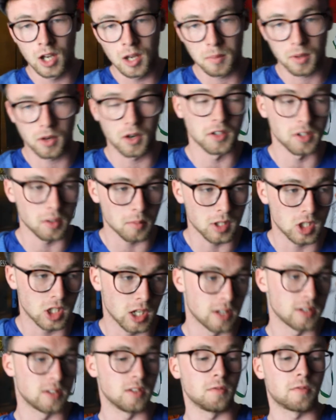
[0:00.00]
Because I'm a
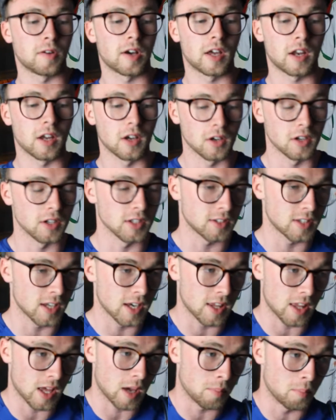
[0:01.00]
Chelsea fan, I'm going to
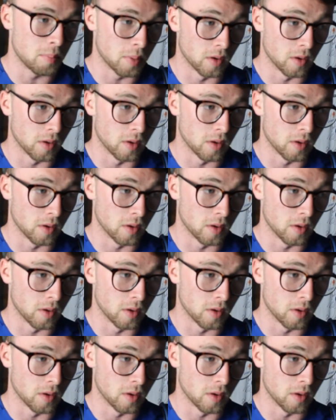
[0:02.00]
say that.